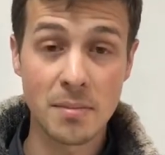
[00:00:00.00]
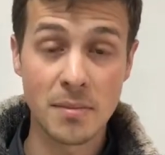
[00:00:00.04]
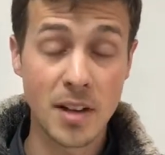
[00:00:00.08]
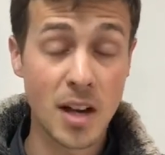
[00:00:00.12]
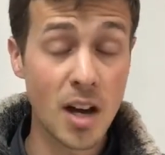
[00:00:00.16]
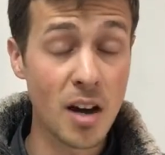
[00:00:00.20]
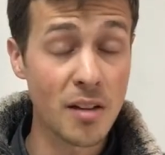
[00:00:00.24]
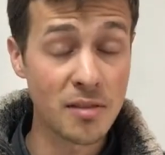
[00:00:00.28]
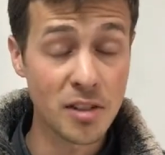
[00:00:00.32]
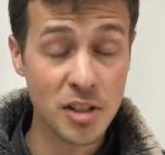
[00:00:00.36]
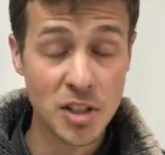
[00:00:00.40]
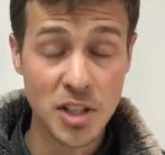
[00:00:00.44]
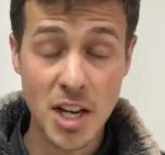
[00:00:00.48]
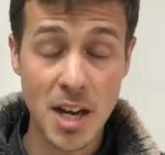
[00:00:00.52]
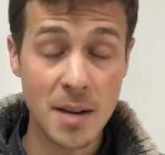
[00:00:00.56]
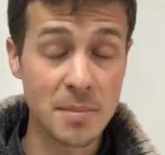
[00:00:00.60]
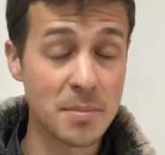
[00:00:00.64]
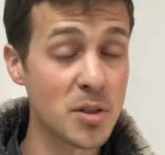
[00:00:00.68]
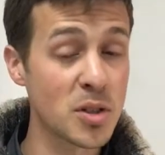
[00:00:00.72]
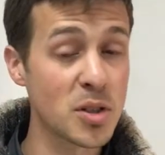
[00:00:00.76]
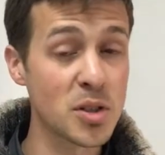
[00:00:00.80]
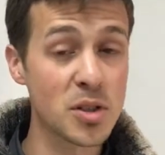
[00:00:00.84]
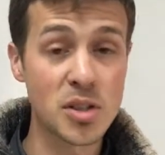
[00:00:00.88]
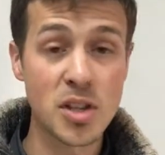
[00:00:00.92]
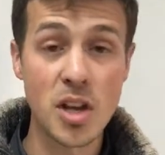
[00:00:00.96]
cover
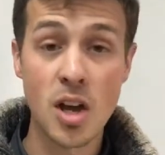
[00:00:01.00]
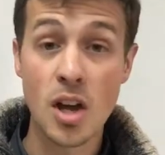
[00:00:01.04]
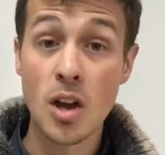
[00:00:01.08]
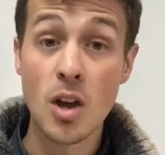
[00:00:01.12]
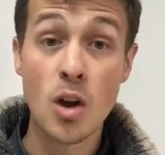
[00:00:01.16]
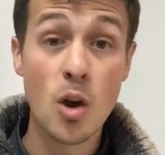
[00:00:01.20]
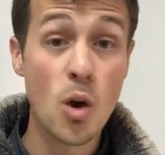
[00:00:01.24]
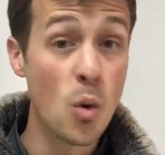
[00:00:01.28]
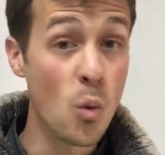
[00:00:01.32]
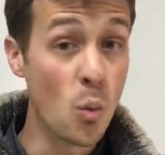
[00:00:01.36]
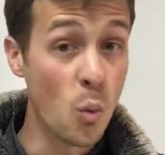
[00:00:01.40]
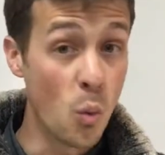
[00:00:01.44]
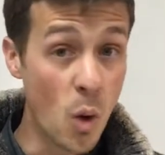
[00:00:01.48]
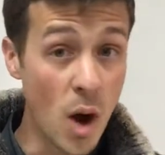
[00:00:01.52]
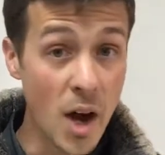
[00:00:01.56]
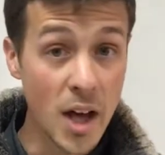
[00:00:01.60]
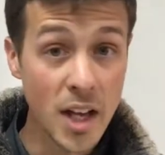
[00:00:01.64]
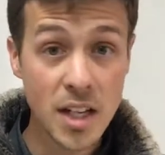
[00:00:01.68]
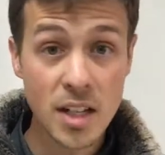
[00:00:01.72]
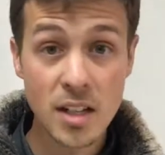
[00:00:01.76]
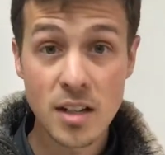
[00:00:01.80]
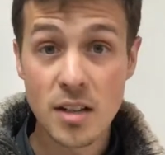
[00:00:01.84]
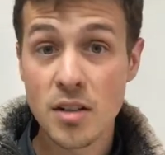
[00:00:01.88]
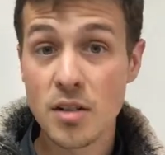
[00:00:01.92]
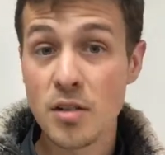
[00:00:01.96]
chapters
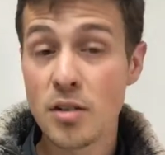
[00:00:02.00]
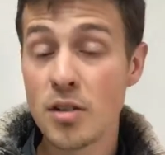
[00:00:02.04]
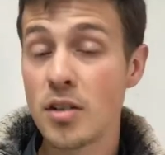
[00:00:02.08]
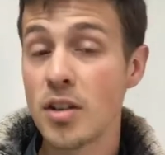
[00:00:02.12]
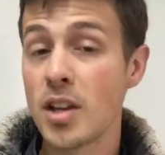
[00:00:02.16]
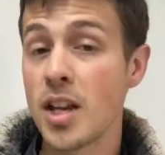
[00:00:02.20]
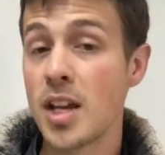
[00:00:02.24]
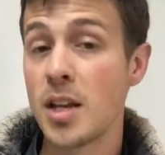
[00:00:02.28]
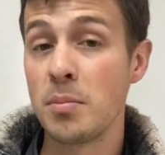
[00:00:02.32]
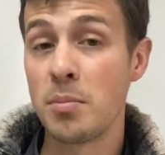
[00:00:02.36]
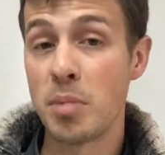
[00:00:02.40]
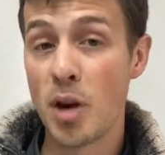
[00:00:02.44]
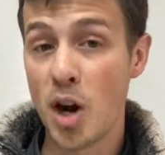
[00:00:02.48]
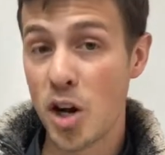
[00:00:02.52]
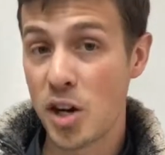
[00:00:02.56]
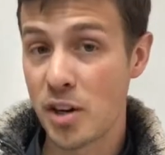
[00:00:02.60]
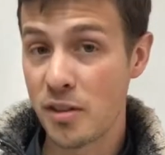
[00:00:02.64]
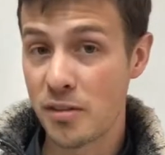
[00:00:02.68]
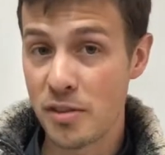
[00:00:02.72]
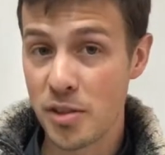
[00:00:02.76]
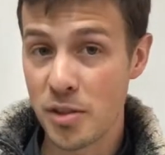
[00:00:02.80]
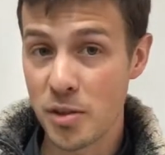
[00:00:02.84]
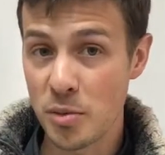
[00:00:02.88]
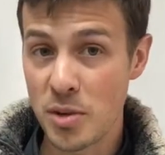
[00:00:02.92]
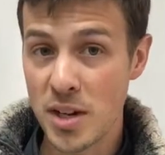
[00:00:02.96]
1 and part
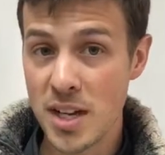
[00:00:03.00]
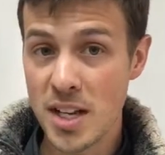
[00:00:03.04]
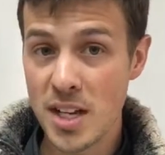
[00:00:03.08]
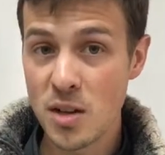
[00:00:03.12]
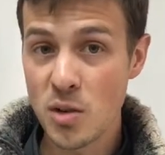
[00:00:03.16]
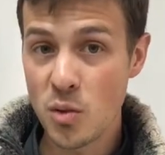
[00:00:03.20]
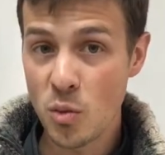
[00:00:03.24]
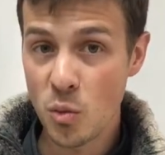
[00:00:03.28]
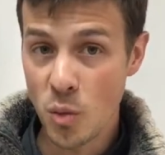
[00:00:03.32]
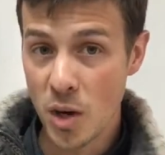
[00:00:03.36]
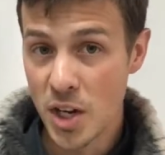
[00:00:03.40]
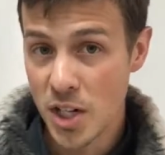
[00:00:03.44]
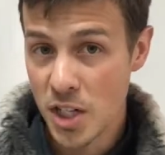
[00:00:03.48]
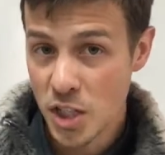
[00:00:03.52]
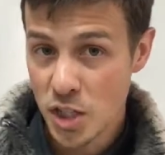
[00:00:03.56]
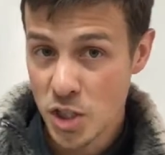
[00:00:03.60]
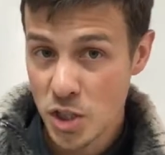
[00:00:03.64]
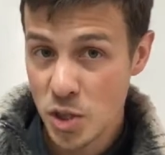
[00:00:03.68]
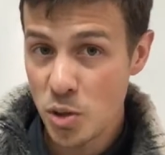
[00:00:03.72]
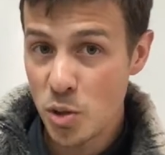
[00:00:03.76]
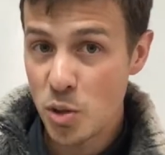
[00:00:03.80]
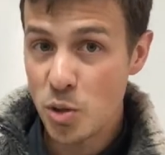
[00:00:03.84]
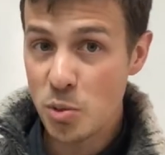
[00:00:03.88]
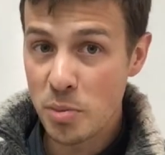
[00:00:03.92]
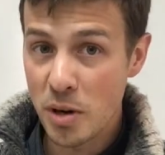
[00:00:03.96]
of 3, 1,
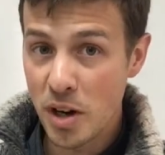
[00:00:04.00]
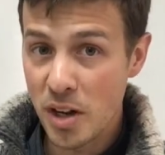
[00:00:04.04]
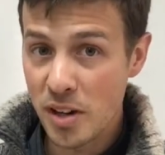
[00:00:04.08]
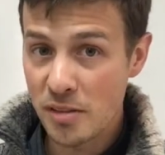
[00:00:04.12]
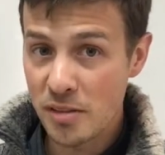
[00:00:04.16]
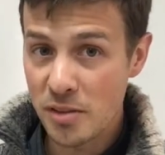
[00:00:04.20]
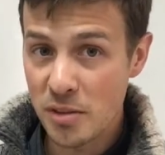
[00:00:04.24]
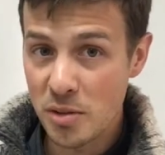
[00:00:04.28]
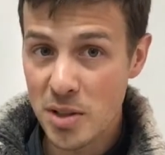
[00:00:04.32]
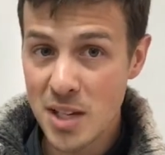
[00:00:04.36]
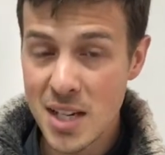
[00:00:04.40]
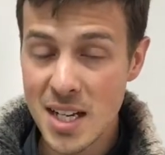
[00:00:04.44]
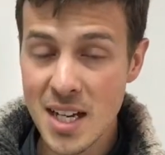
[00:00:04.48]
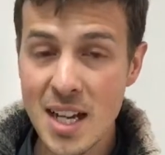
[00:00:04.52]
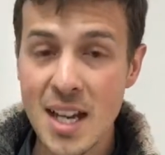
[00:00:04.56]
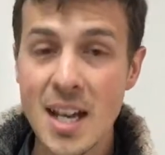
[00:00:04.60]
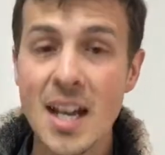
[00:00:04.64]
2, part of 3.